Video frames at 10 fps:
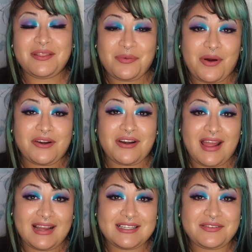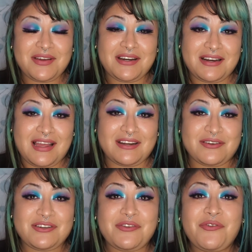the water activated
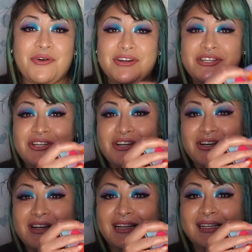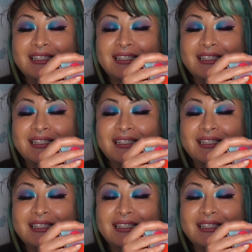liners for sure.